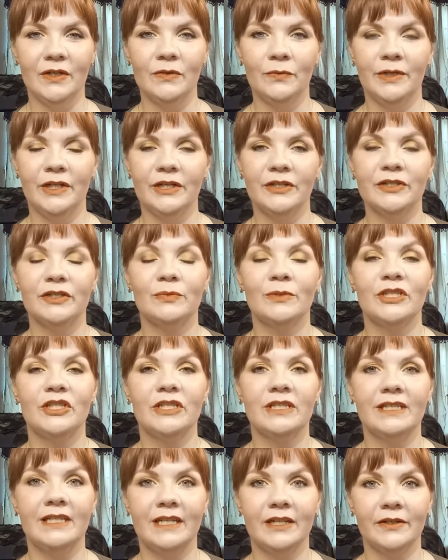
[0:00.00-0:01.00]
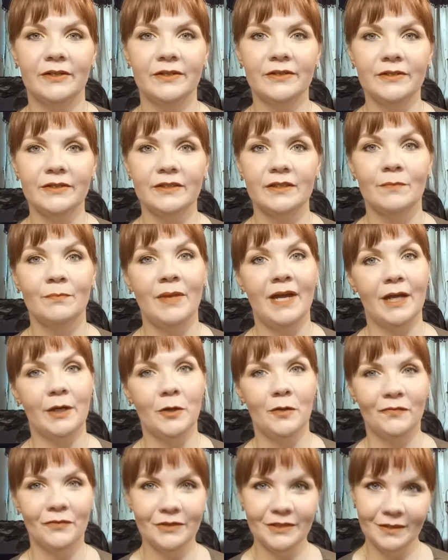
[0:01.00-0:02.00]
we are switching gears back
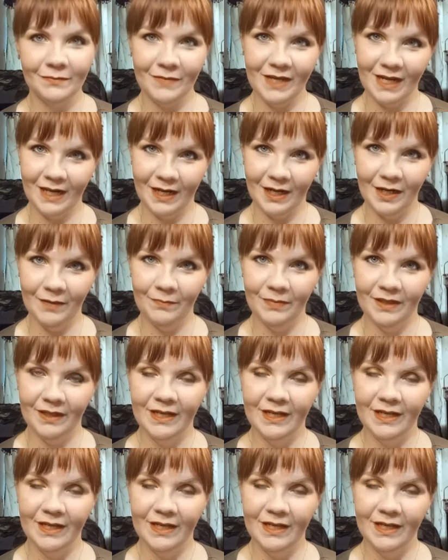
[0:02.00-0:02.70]
over to makeup,